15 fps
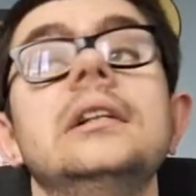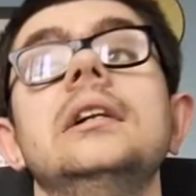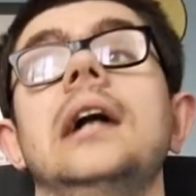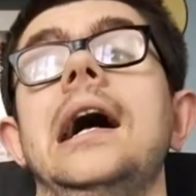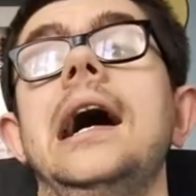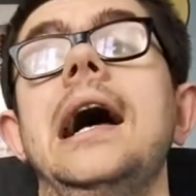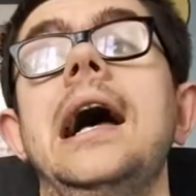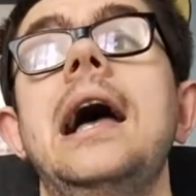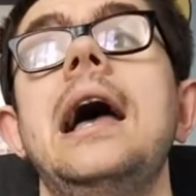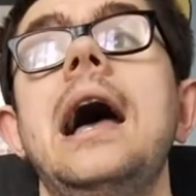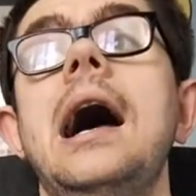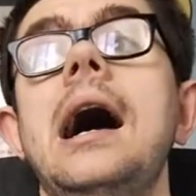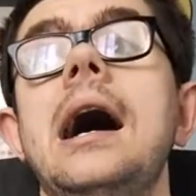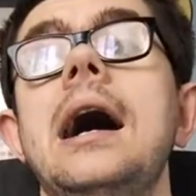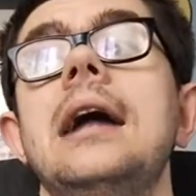
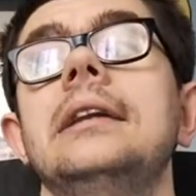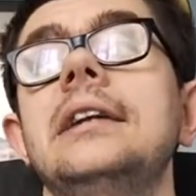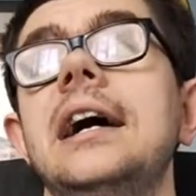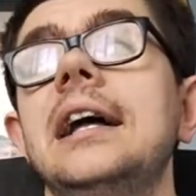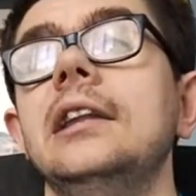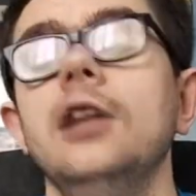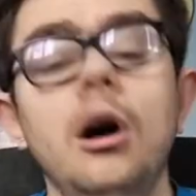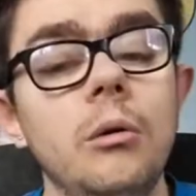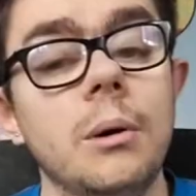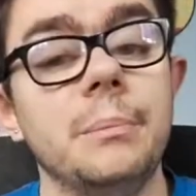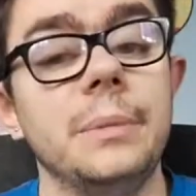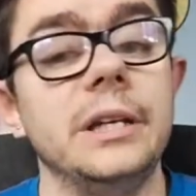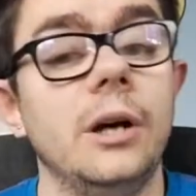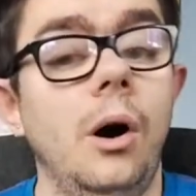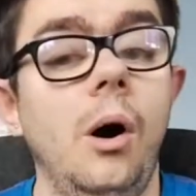And lo and
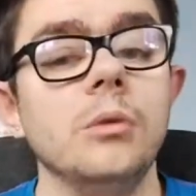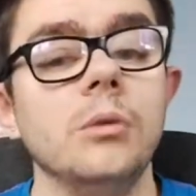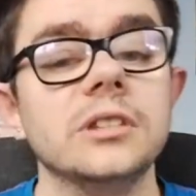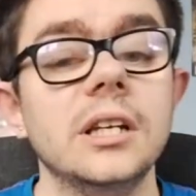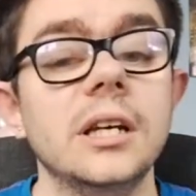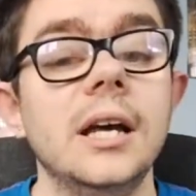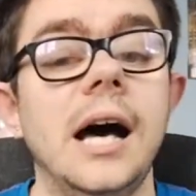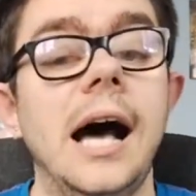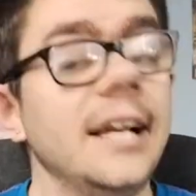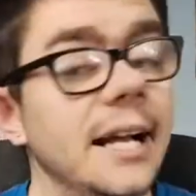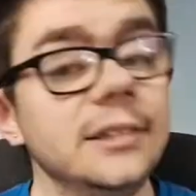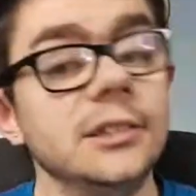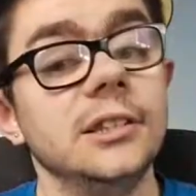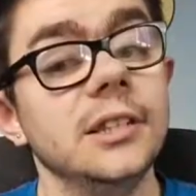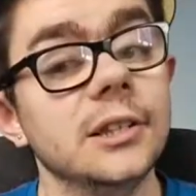behold, I
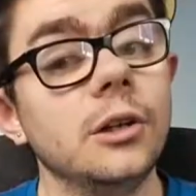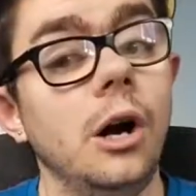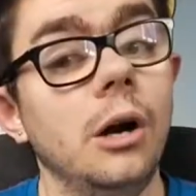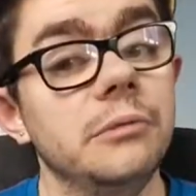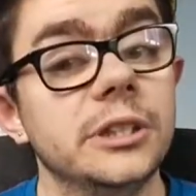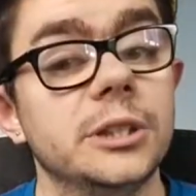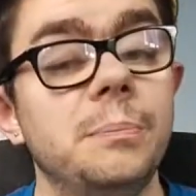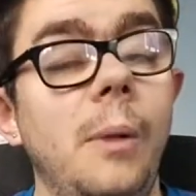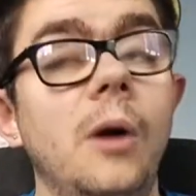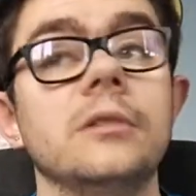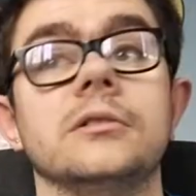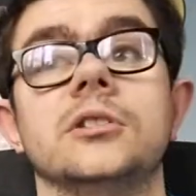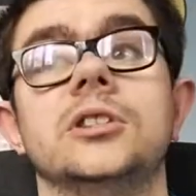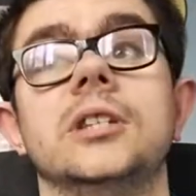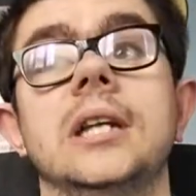actually got a
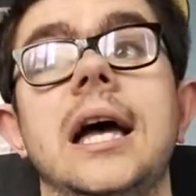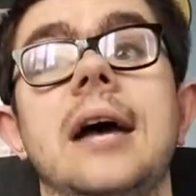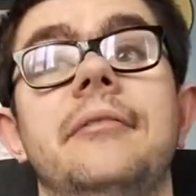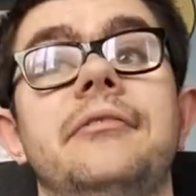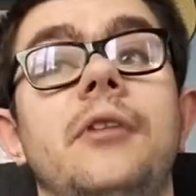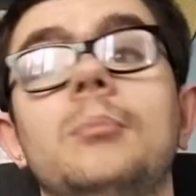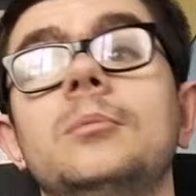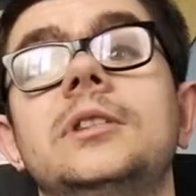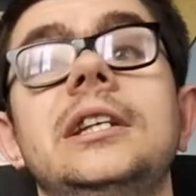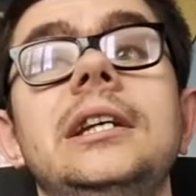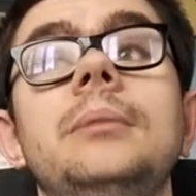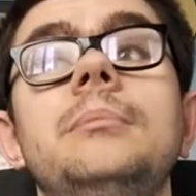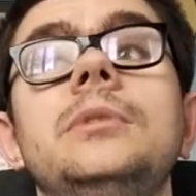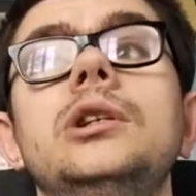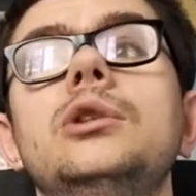response from
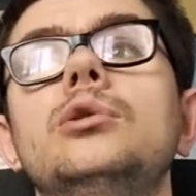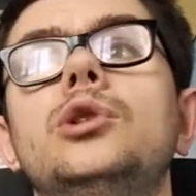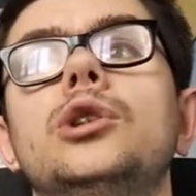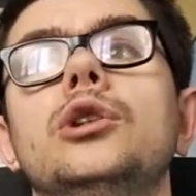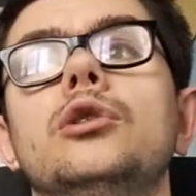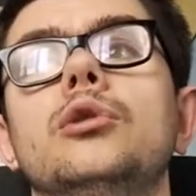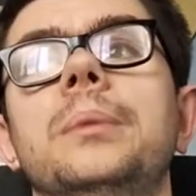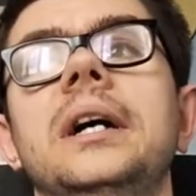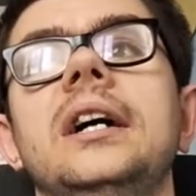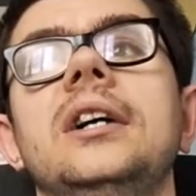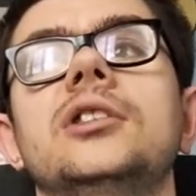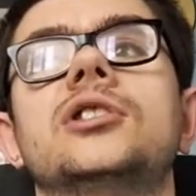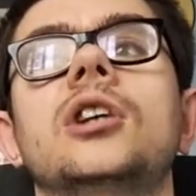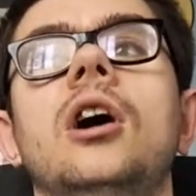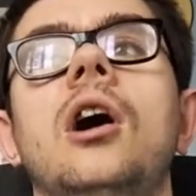Team YouTube.
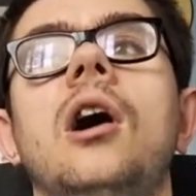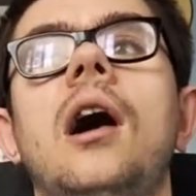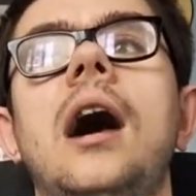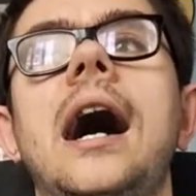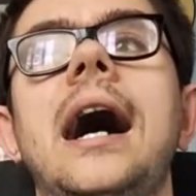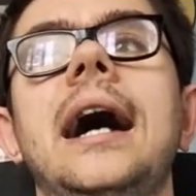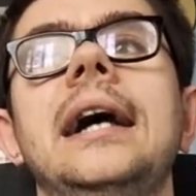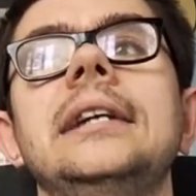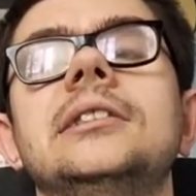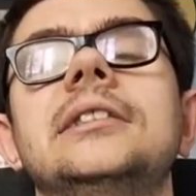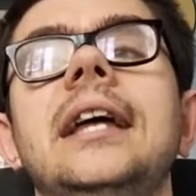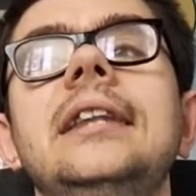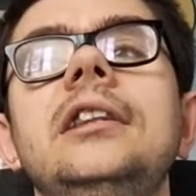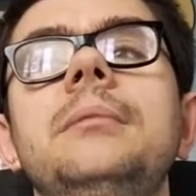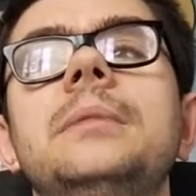So I
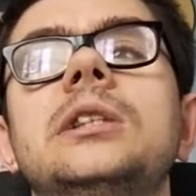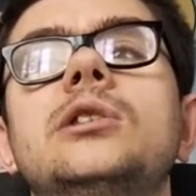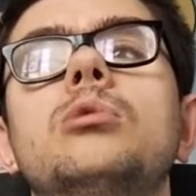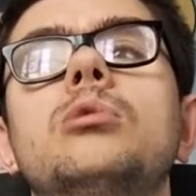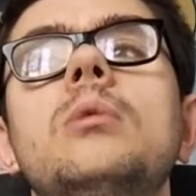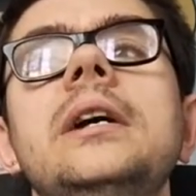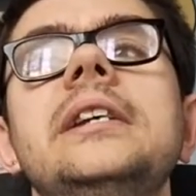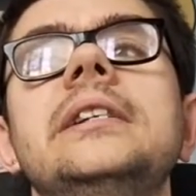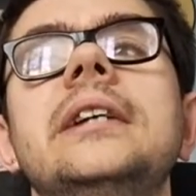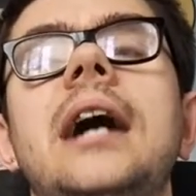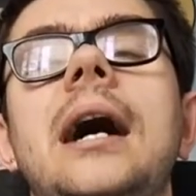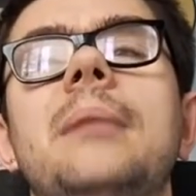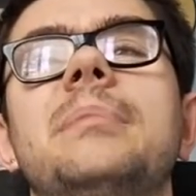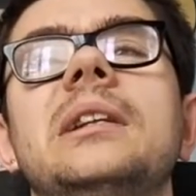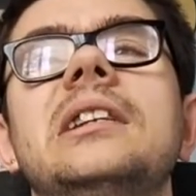sent them a tweet,
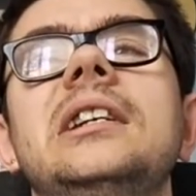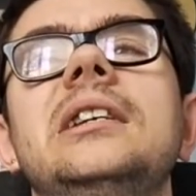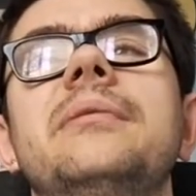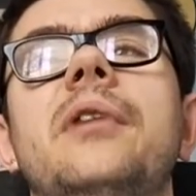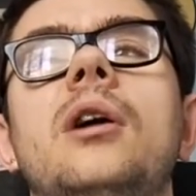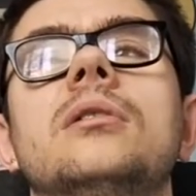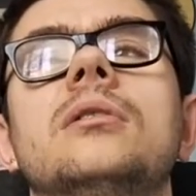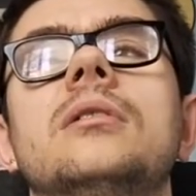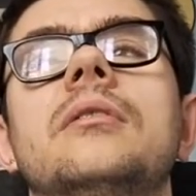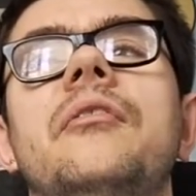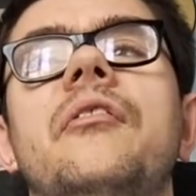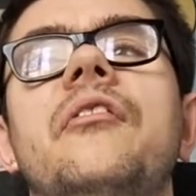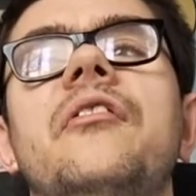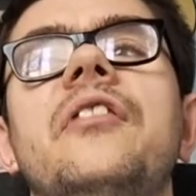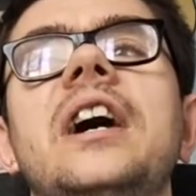I believe, on
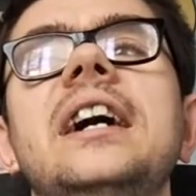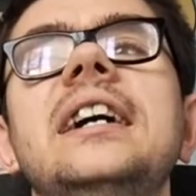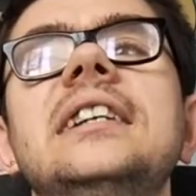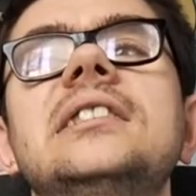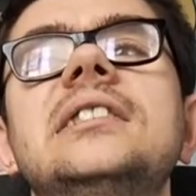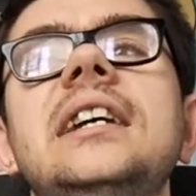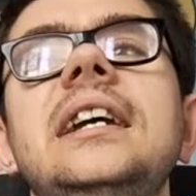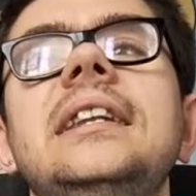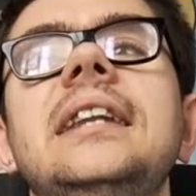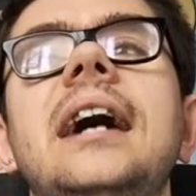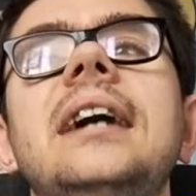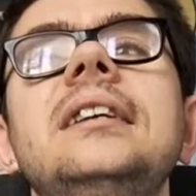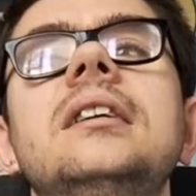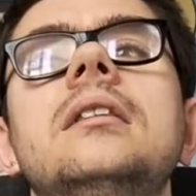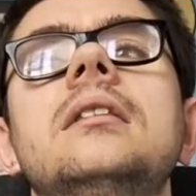Thursday night.